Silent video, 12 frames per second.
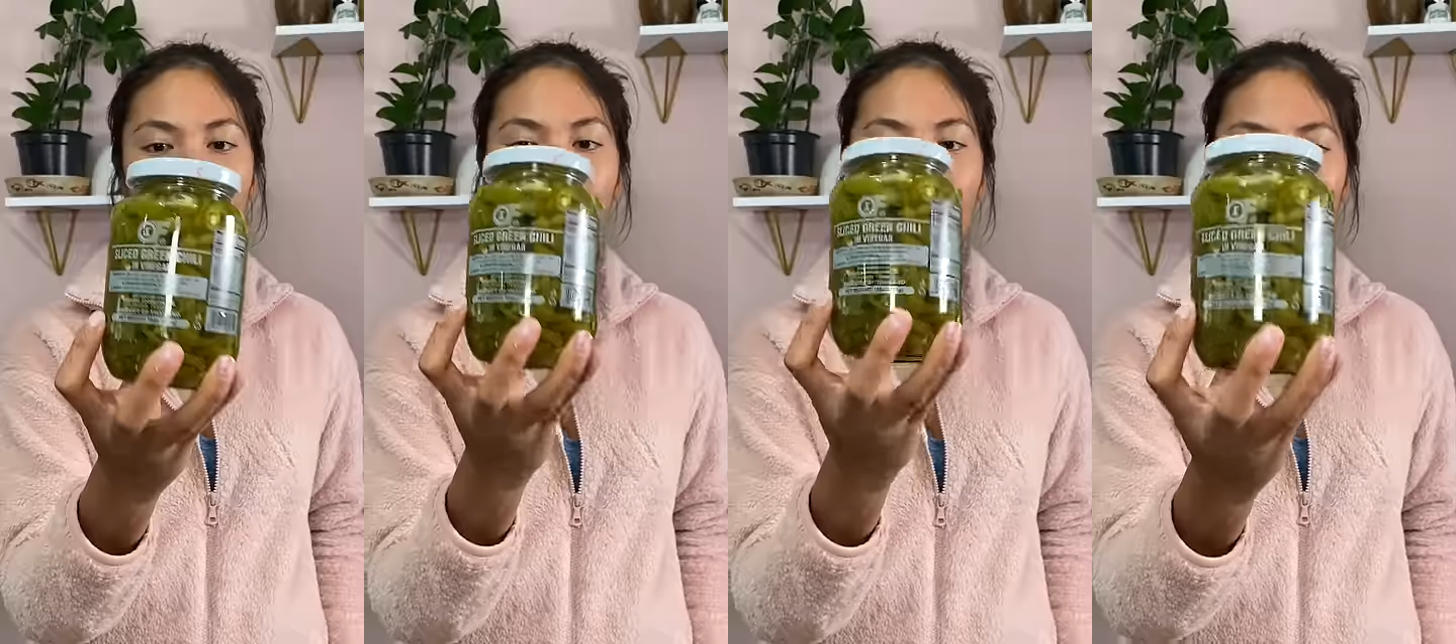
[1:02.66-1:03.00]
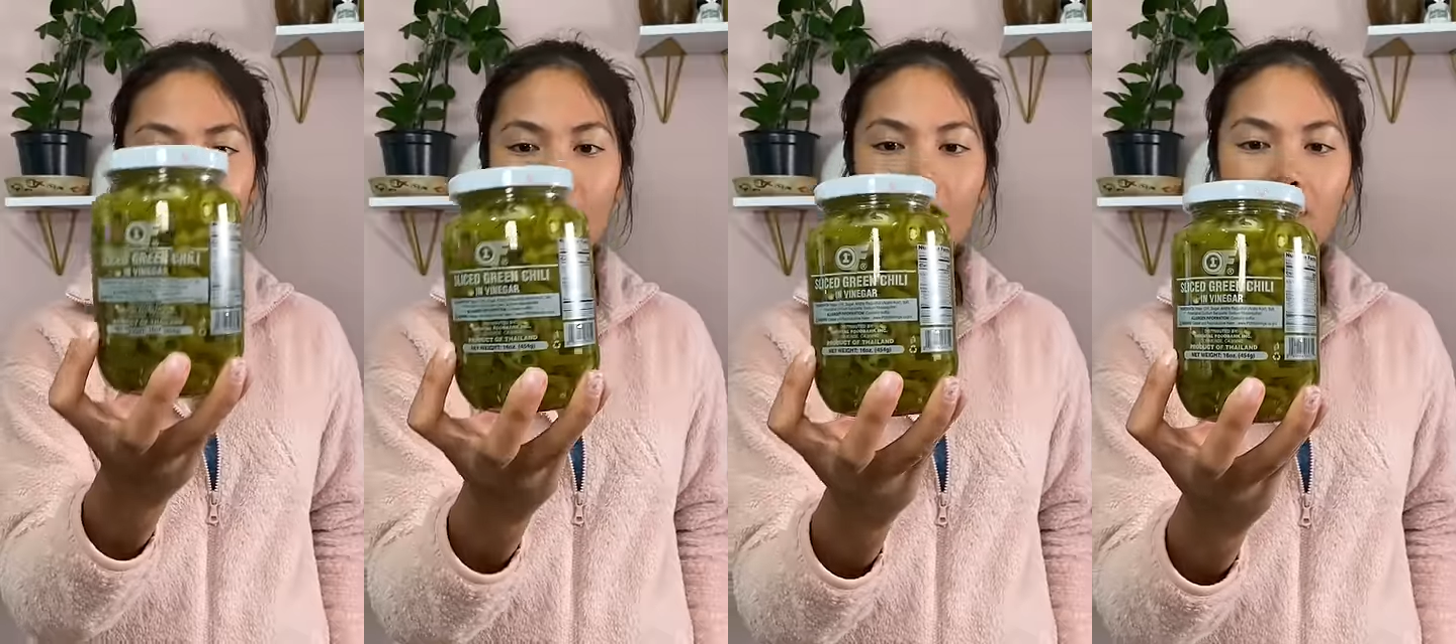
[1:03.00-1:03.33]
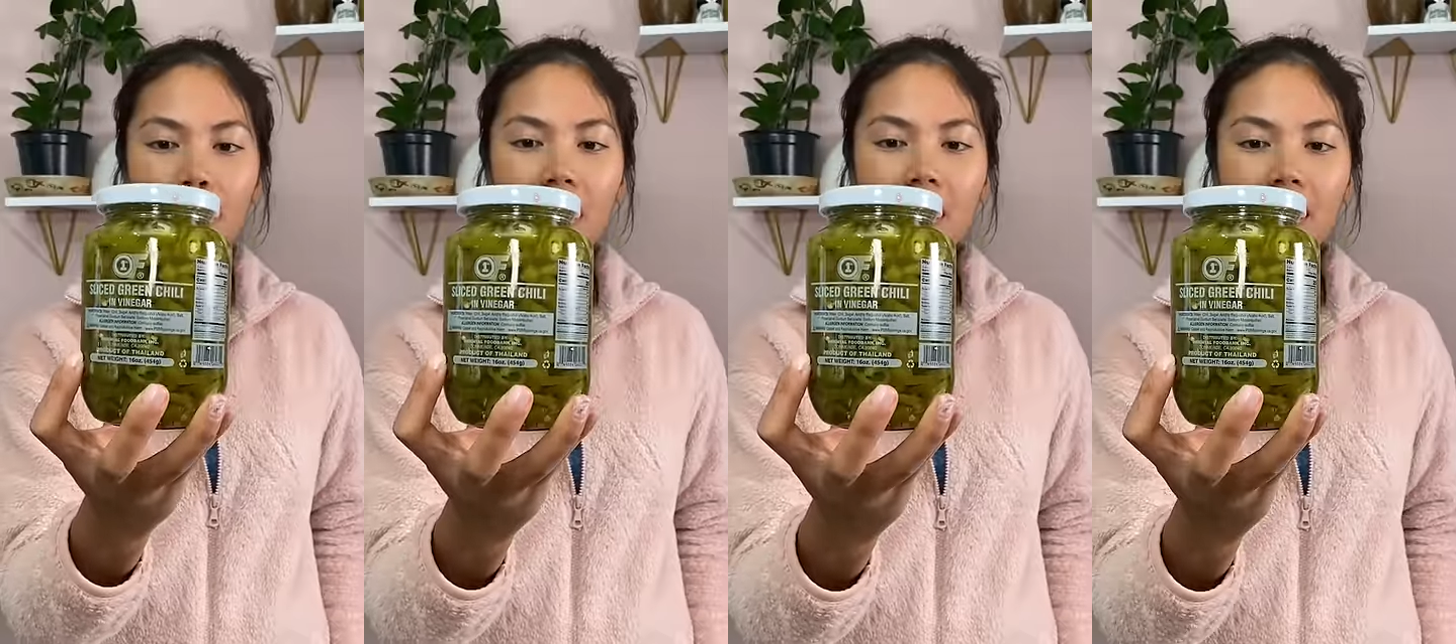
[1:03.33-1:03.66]
I love
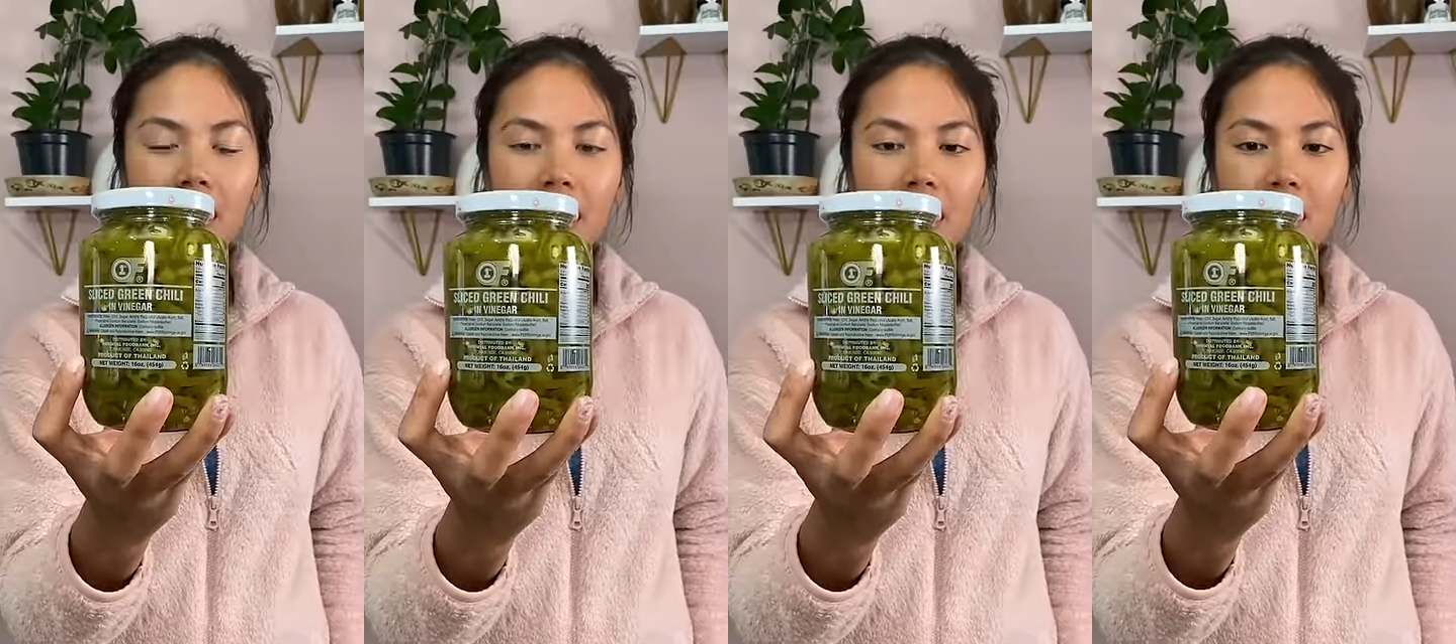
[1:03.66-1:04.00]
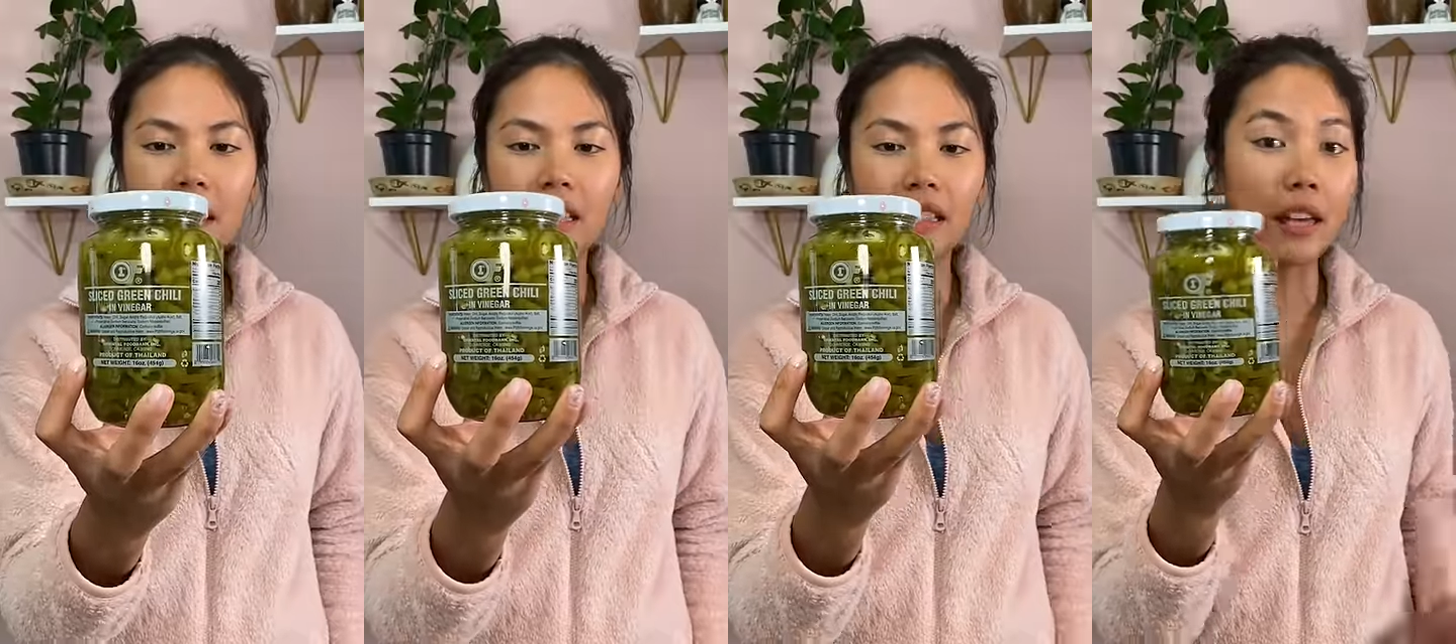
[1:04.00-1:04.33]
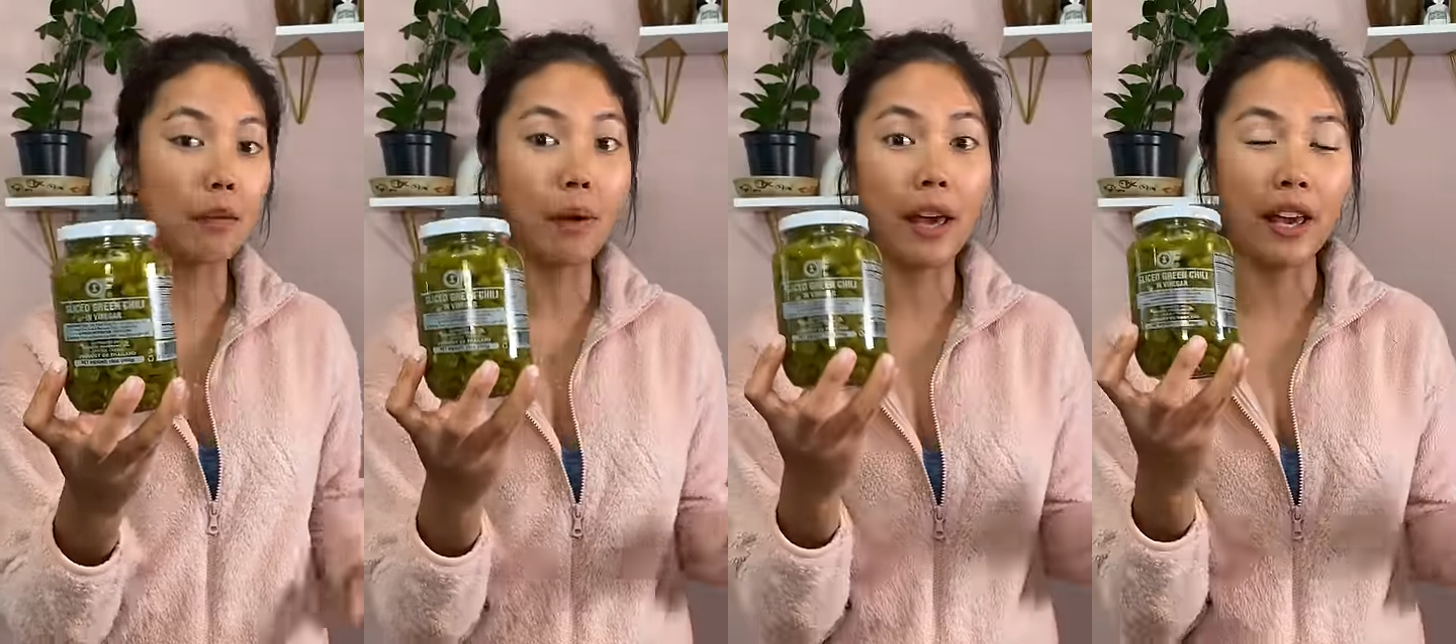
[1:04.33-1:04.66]
putting these in
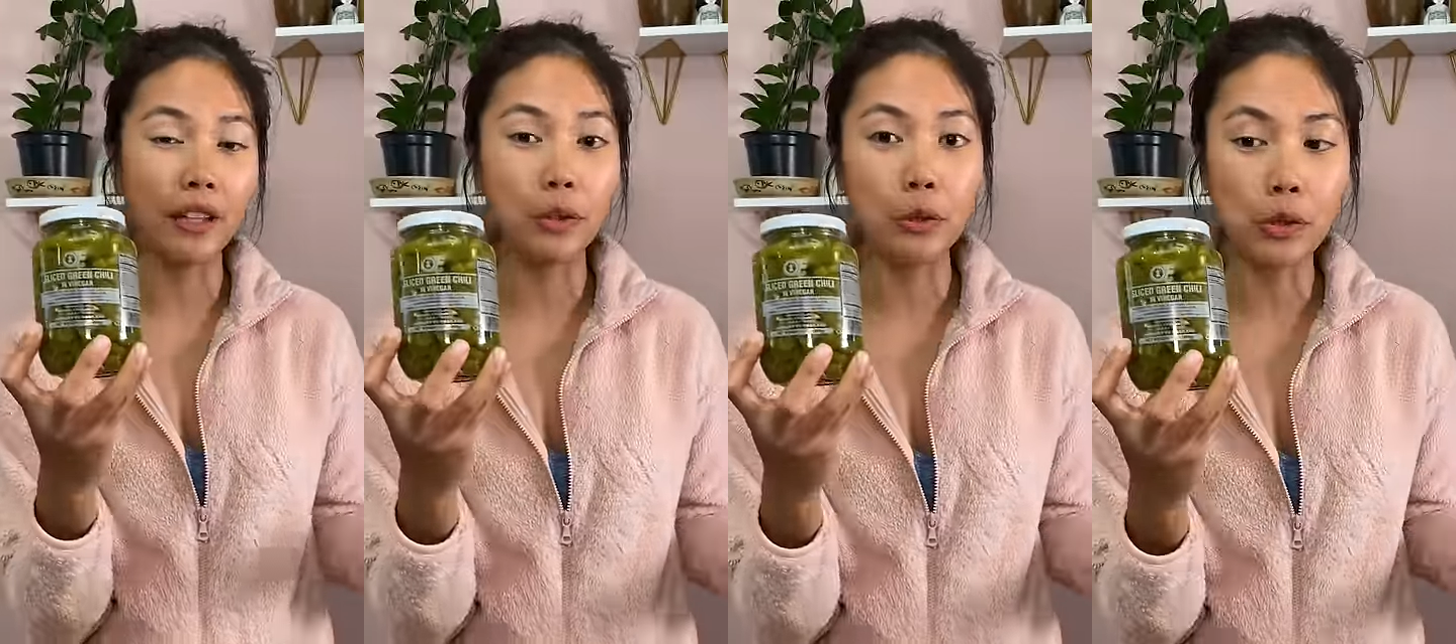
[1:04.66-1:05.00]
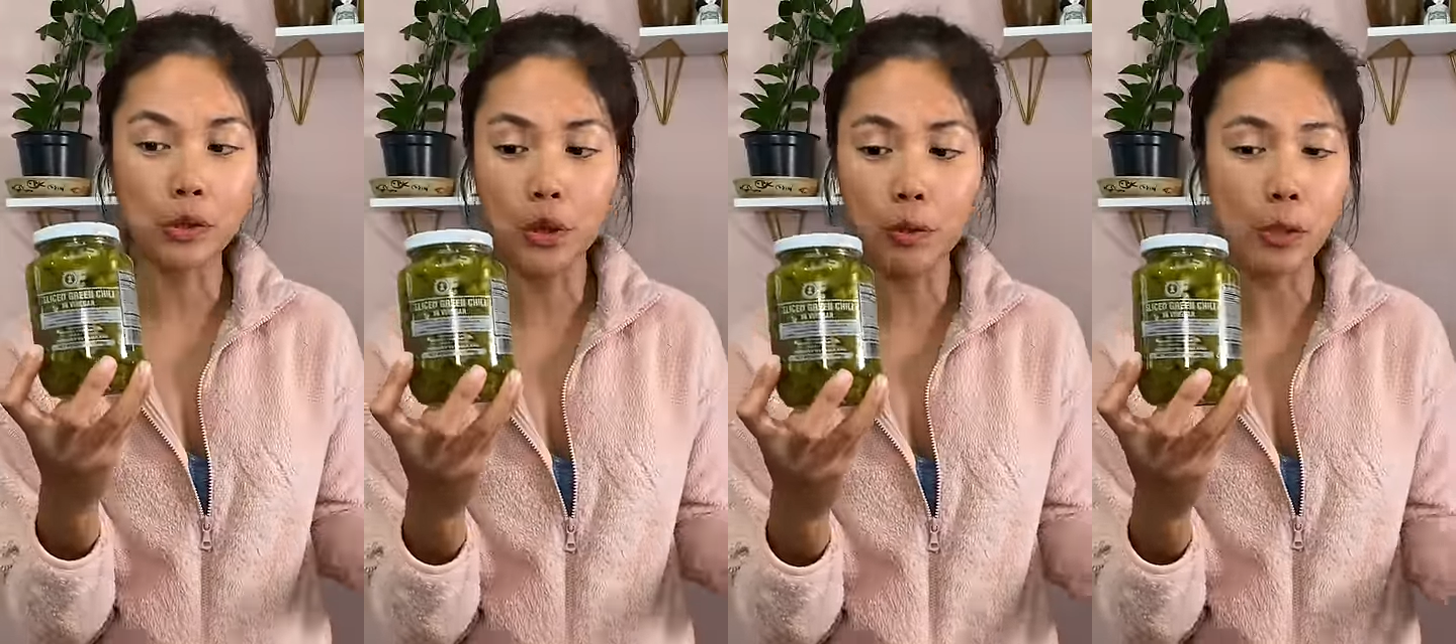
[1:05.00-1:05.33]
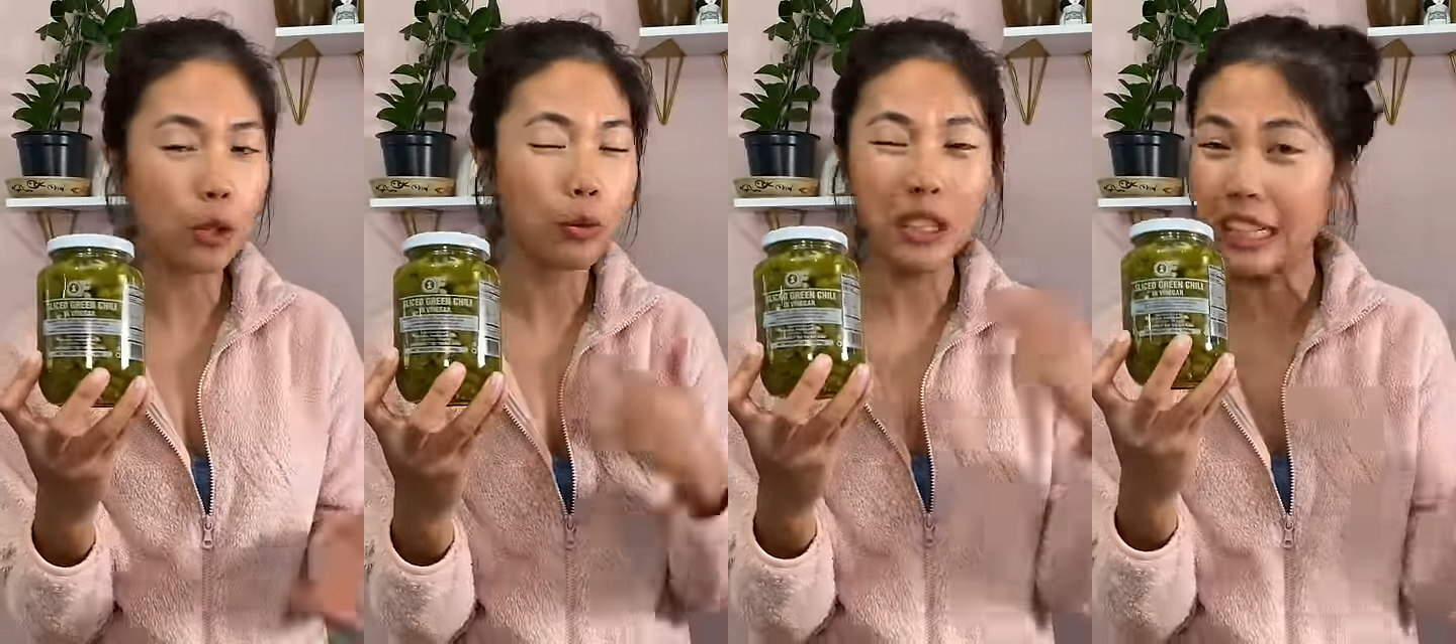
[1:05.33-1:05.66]
like my egg noodle soups
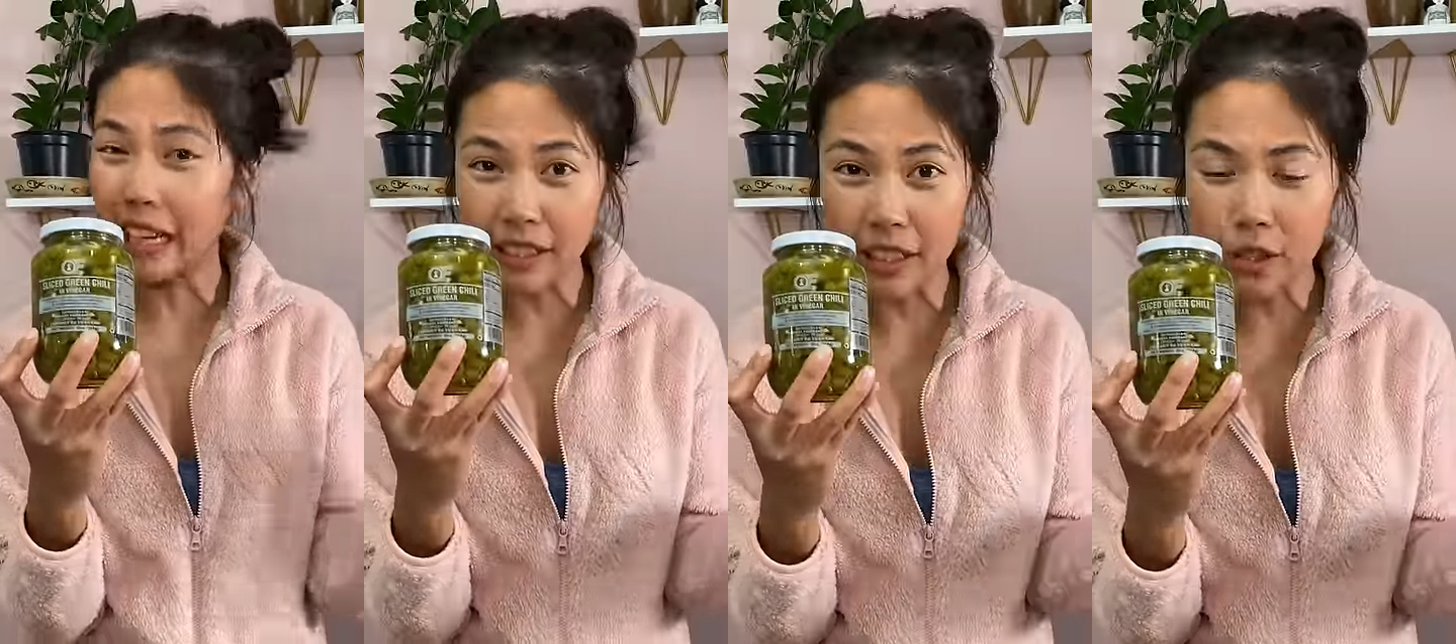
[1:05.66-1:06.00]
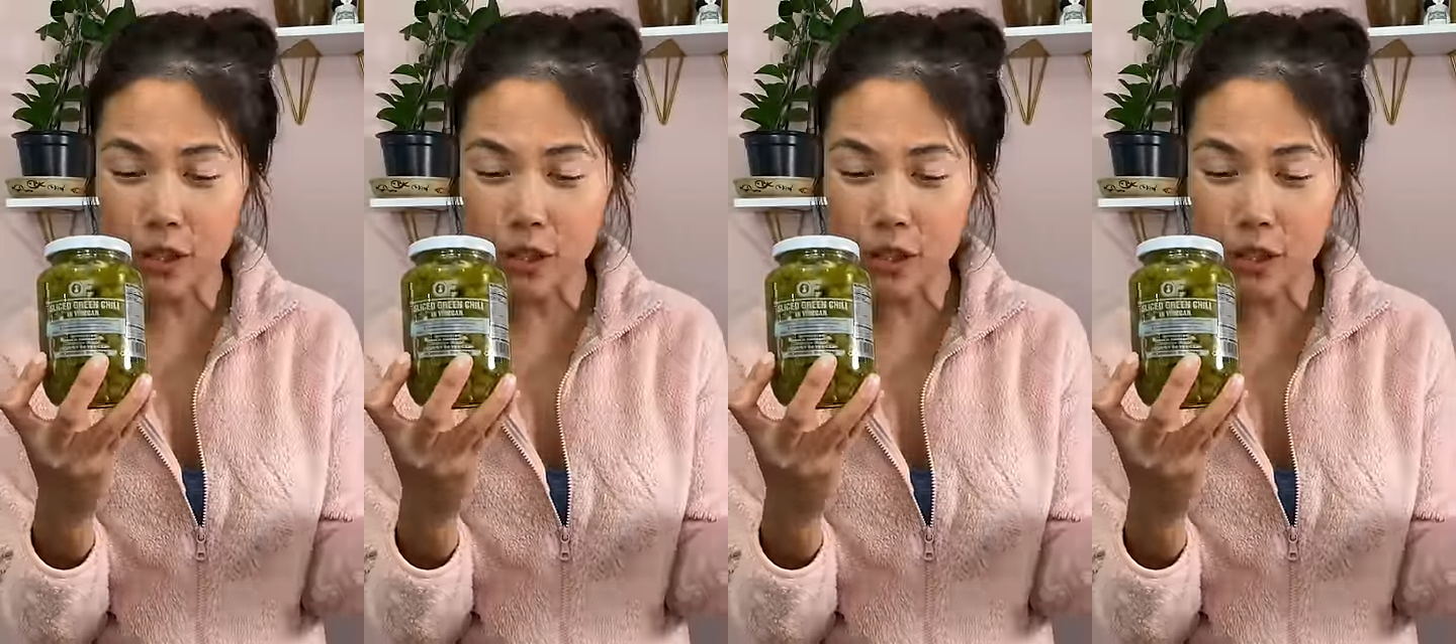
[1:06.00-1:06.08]
or really any